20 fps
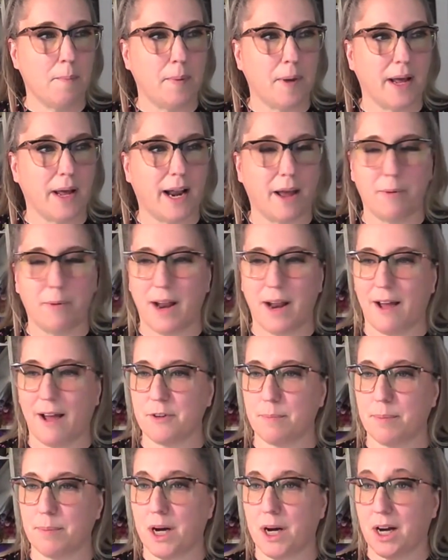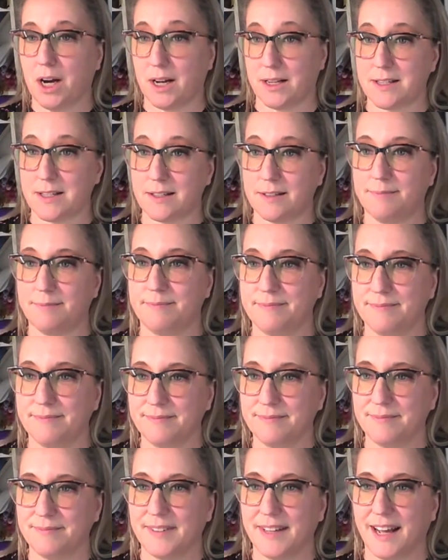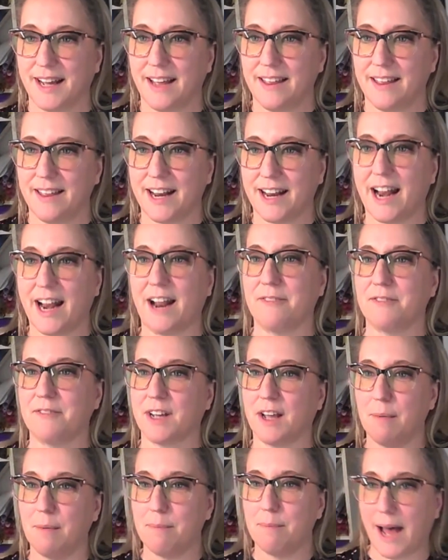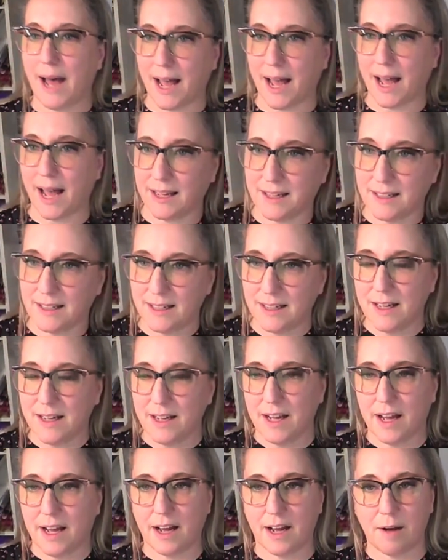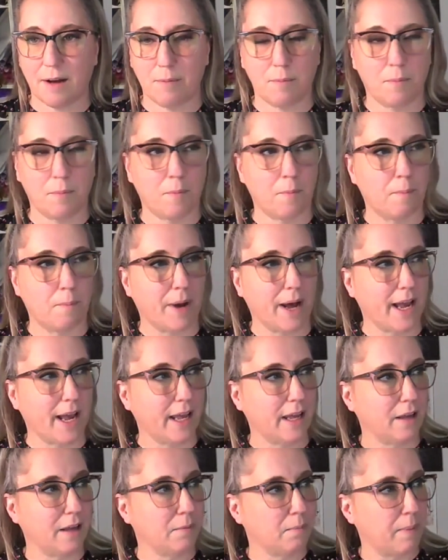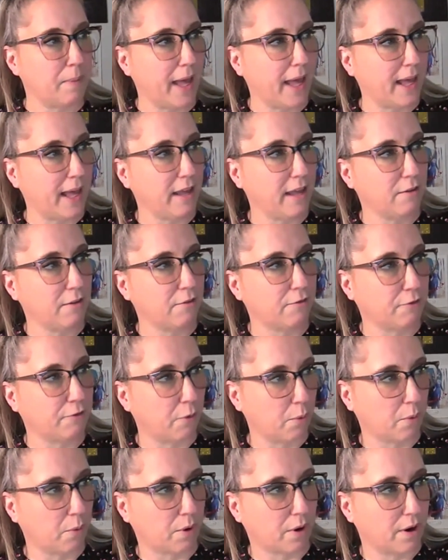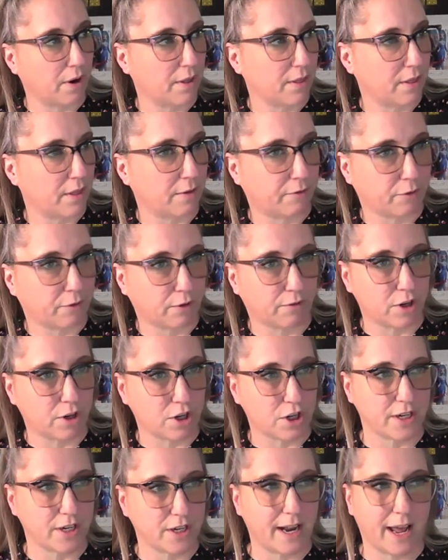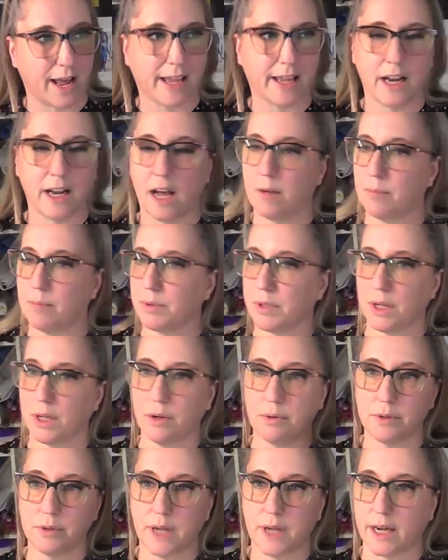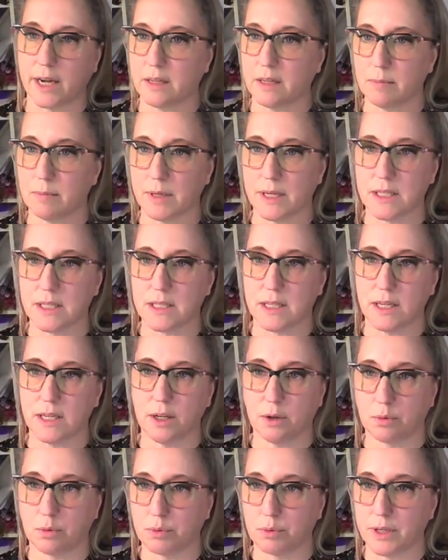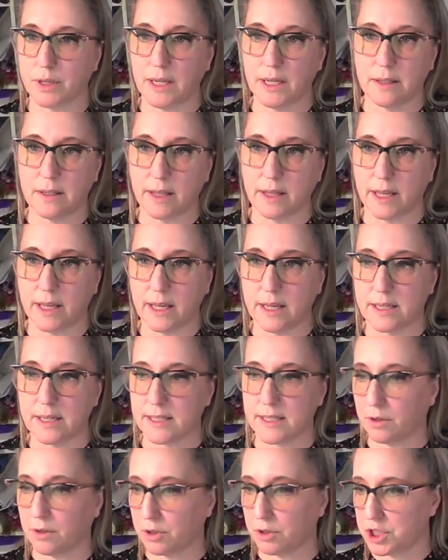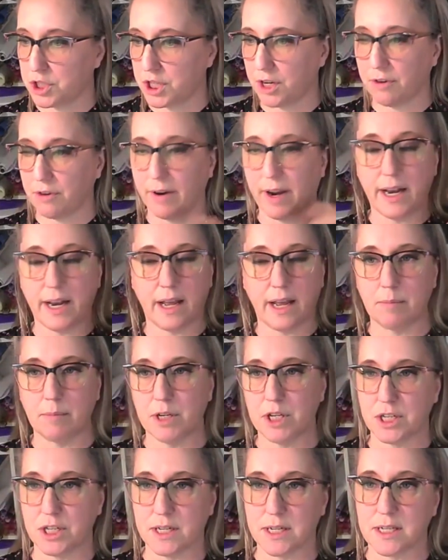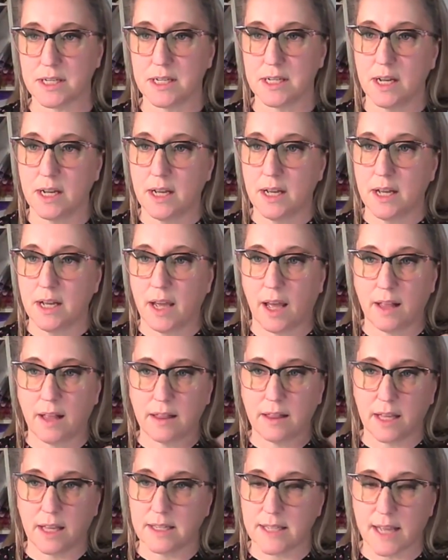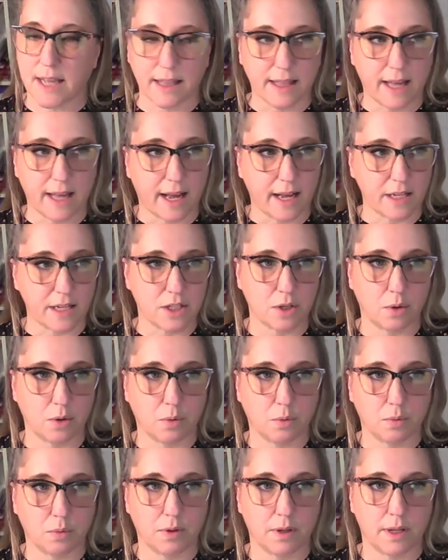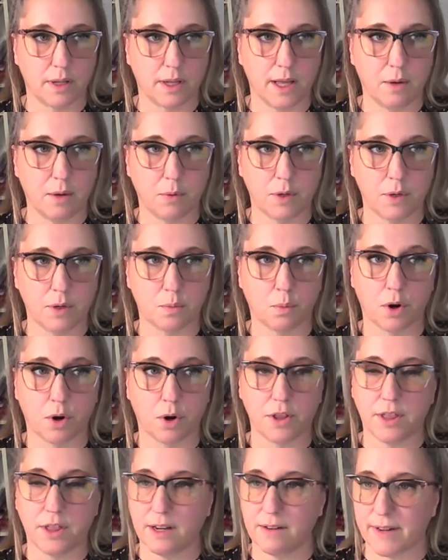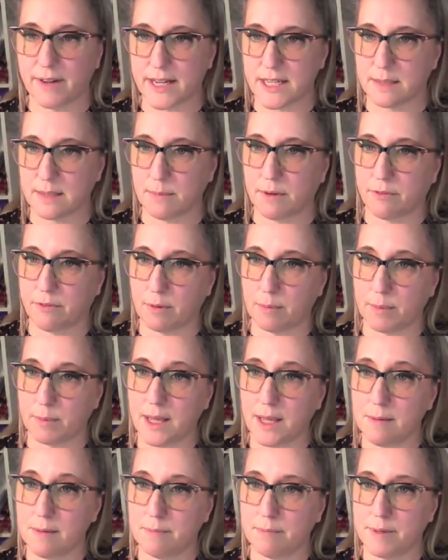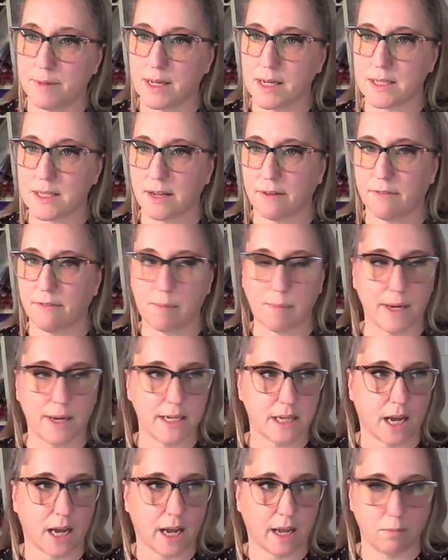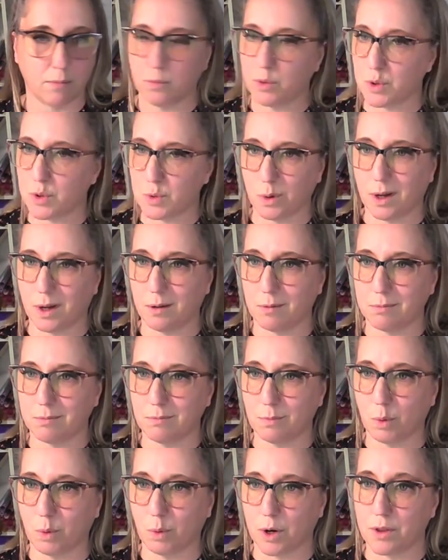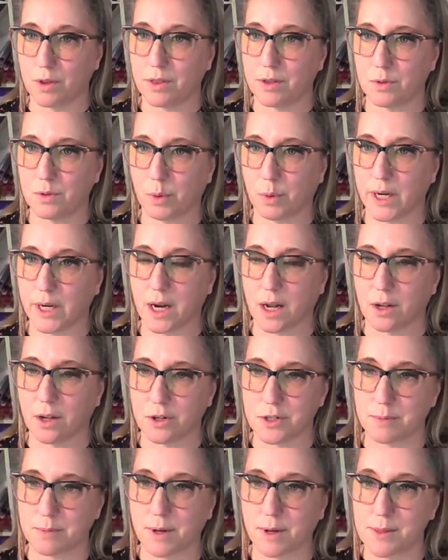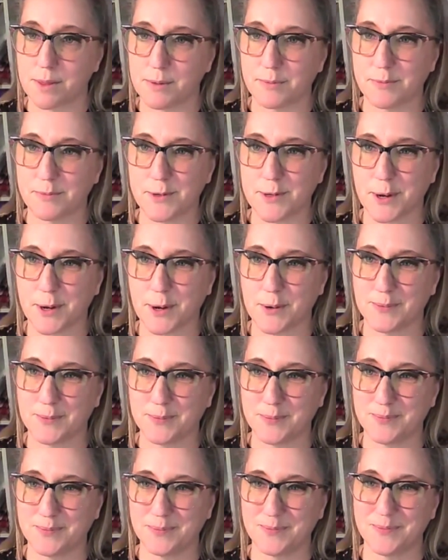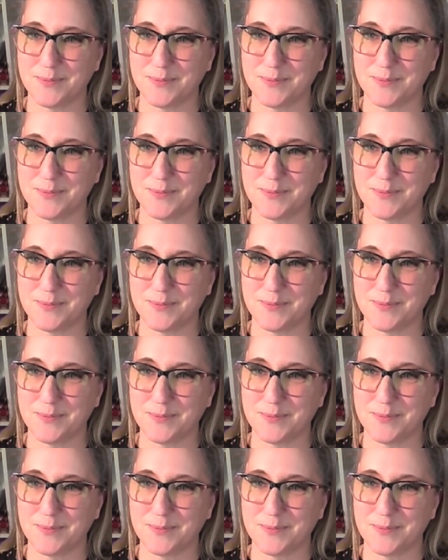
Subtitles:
but I would have to pause and then I'd have to come back. By paying for the full version, I can upload documents, it'll read things, it'll generate images and things like that. So it was worth the investment for me because I felt my time was well worth $20 a month. So